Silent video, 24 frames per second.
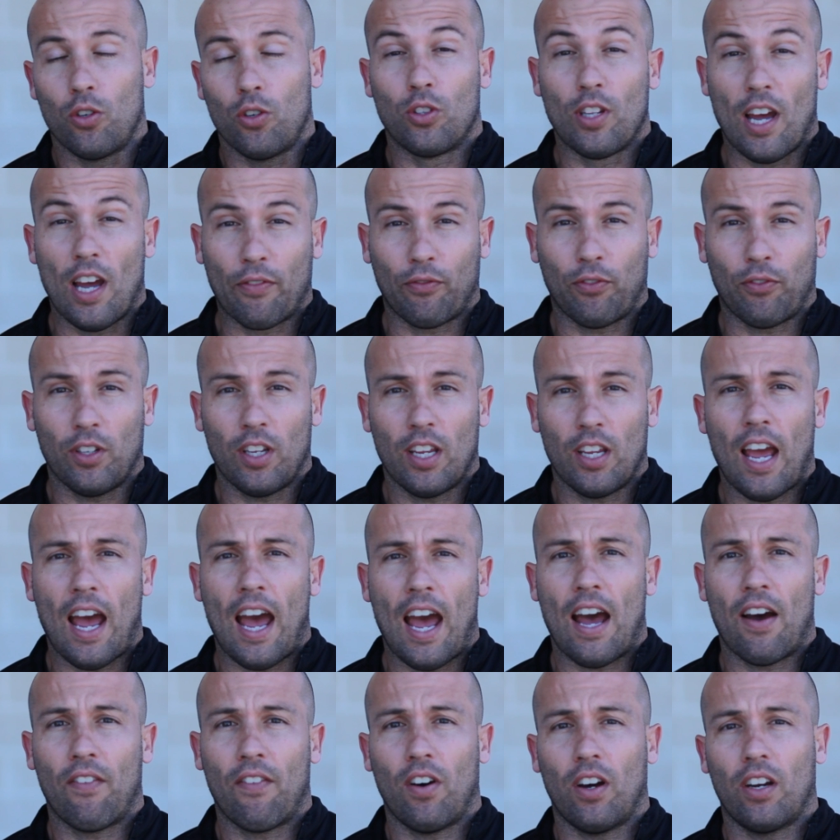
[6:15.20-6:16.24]
you definitely
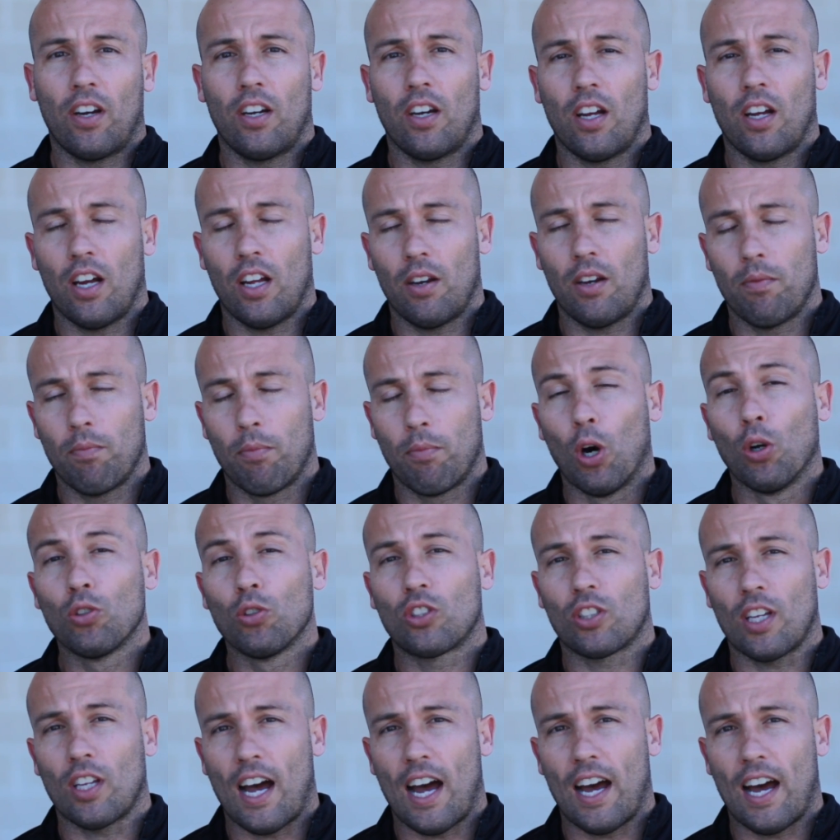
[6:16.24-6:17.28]
have on both
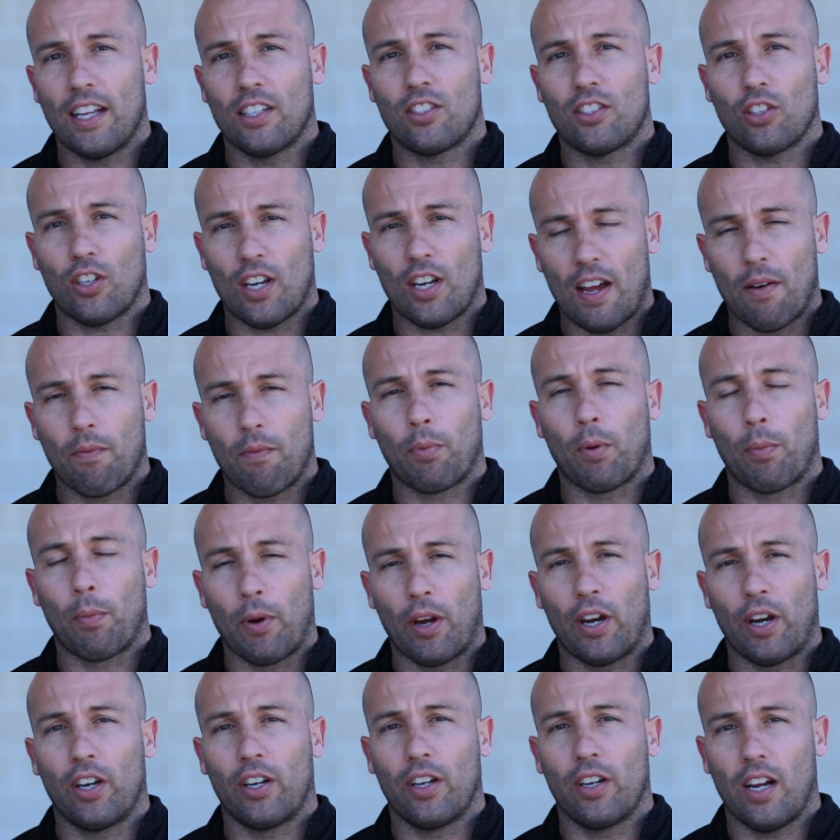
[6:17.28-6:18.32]
sides, you're going to have
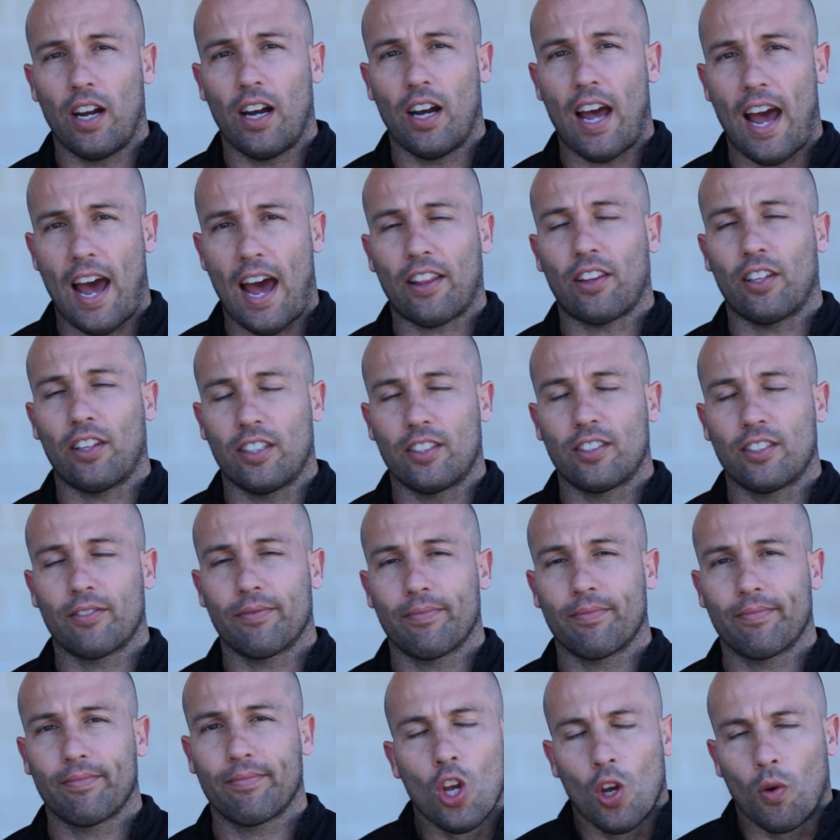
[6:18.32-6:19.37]
prepared athletes.
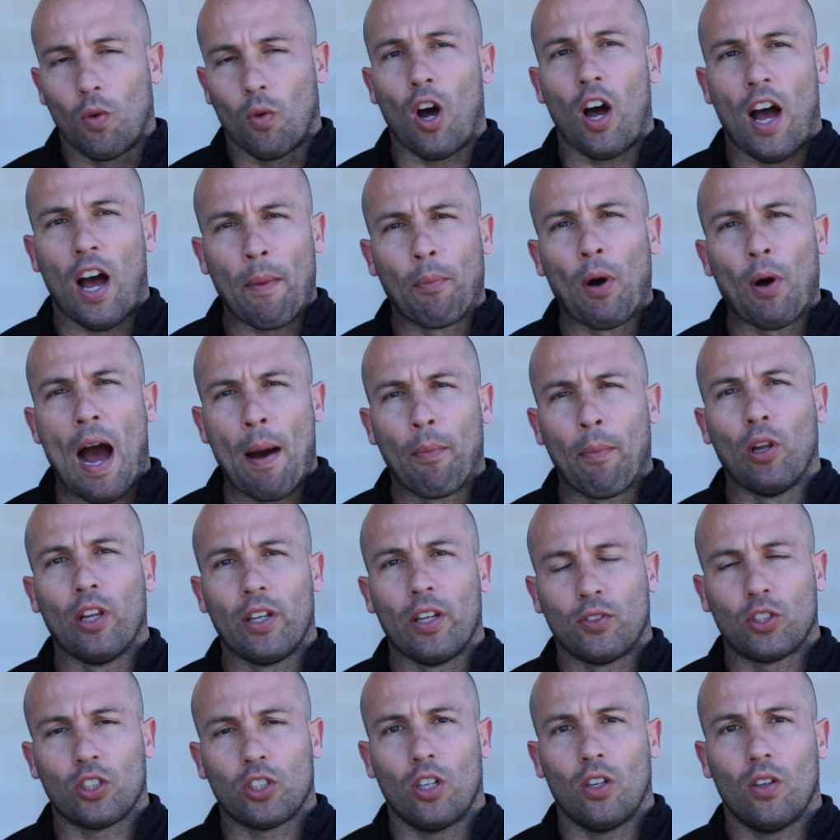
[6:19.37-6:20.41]
Well, I
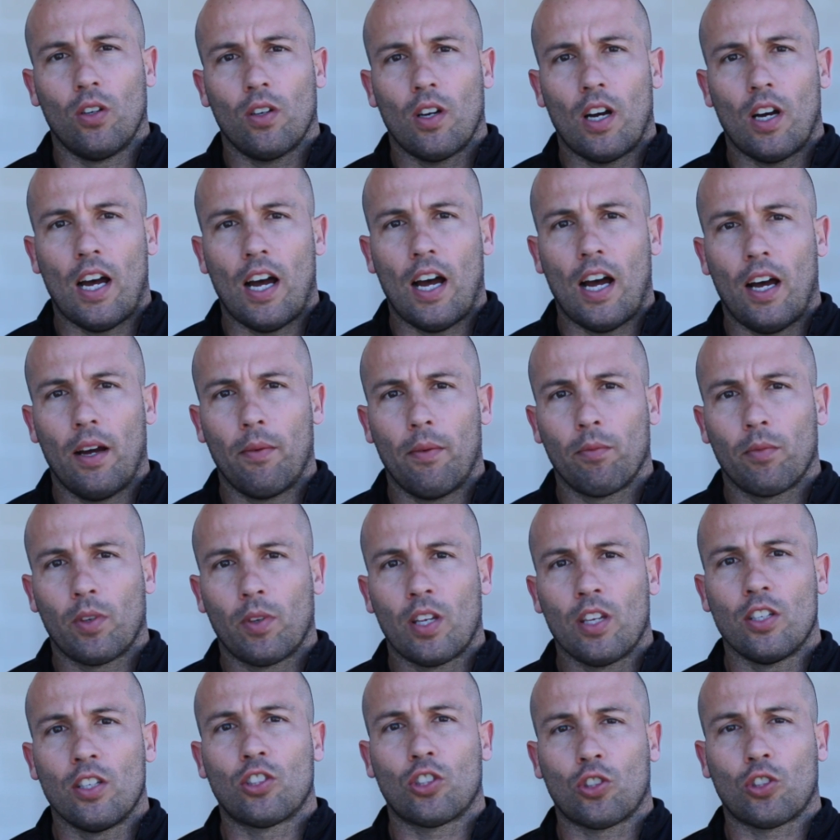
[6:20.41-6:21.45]
believe so.
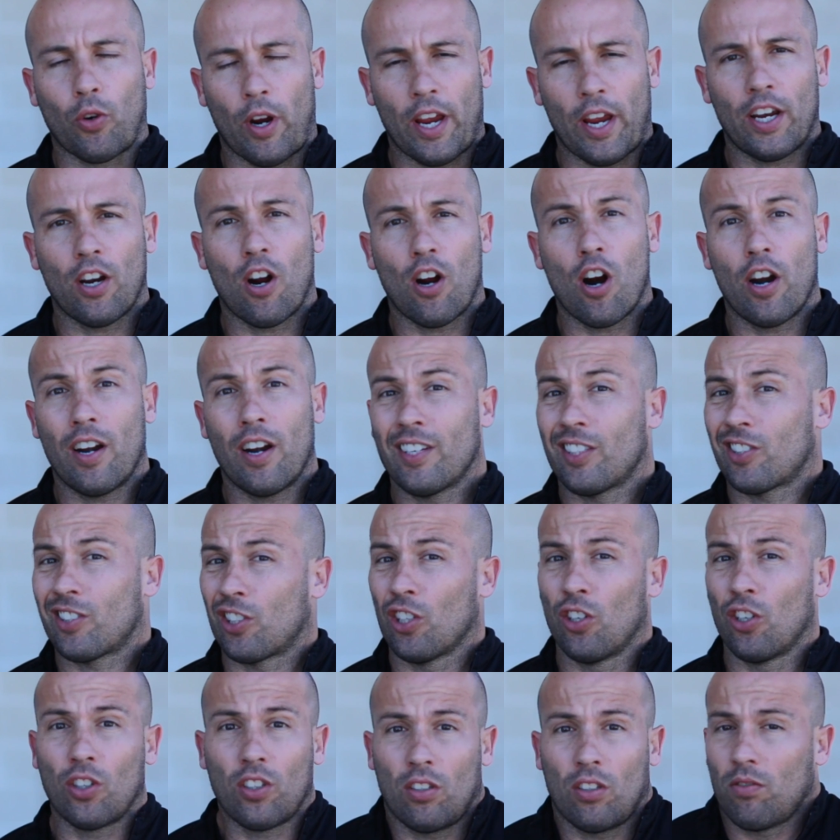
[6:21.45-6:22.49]
He's trained hard. We
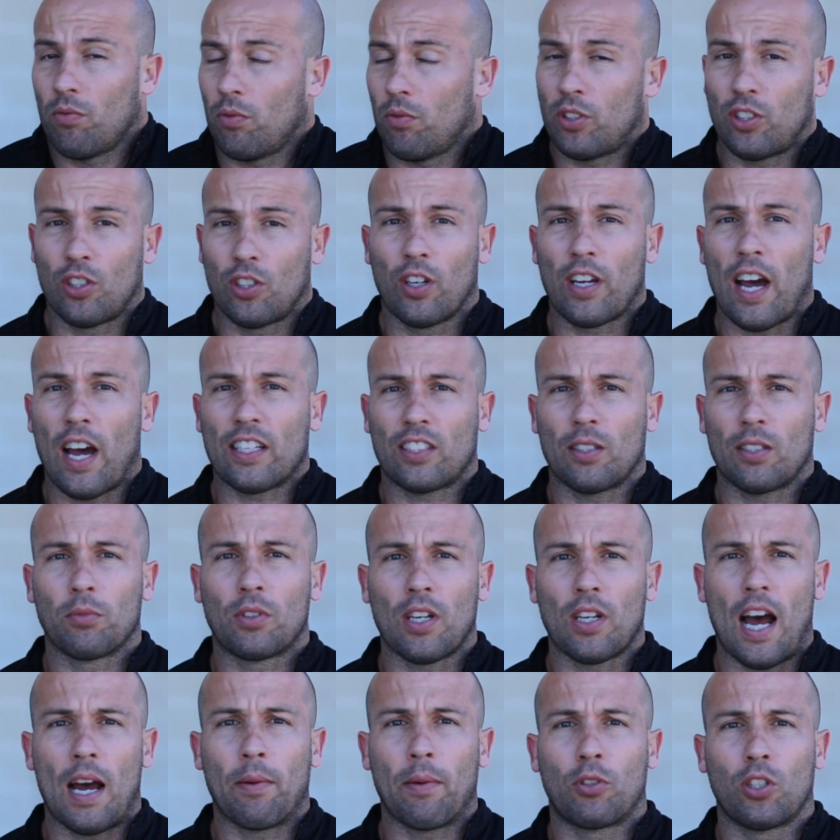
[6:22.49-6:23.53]
still got some
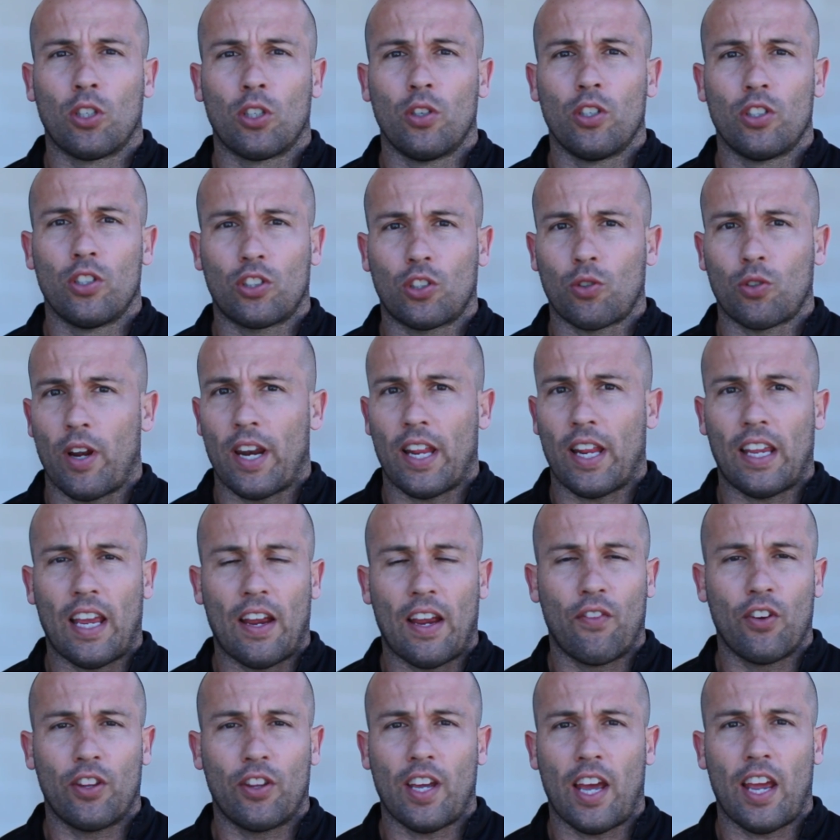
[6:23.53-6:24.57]
time too. He's training
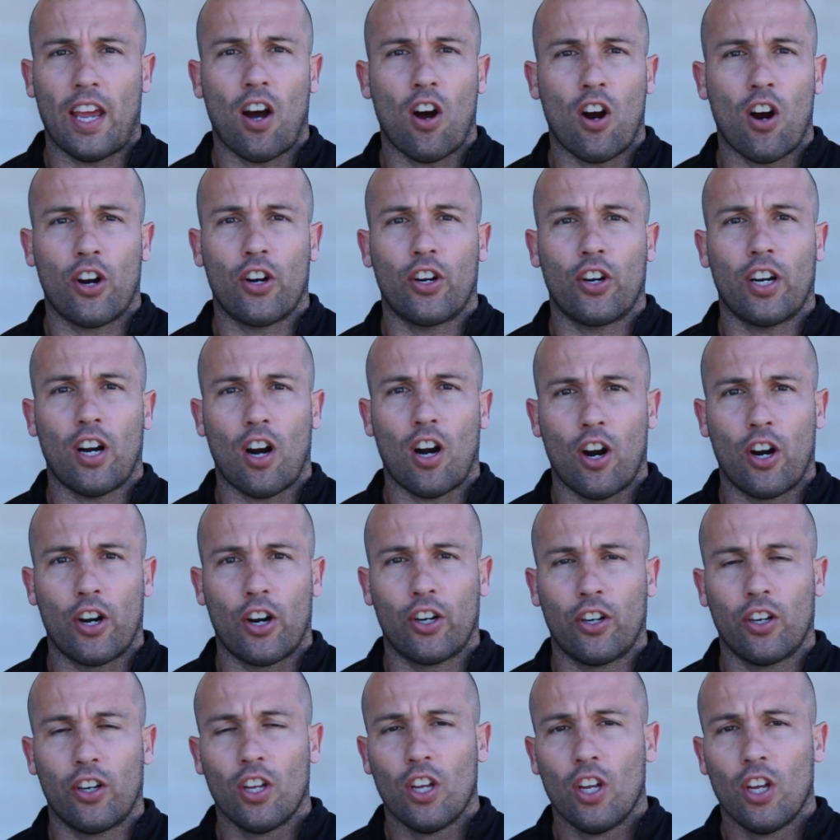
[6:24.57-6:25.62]
every day harder and
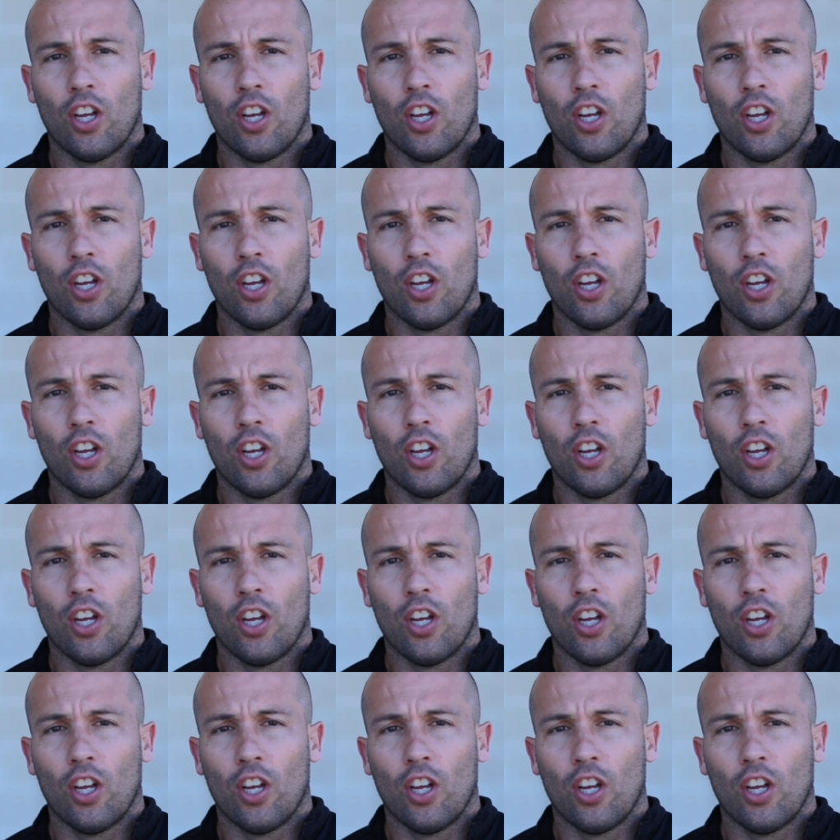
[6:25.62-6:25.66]
harder.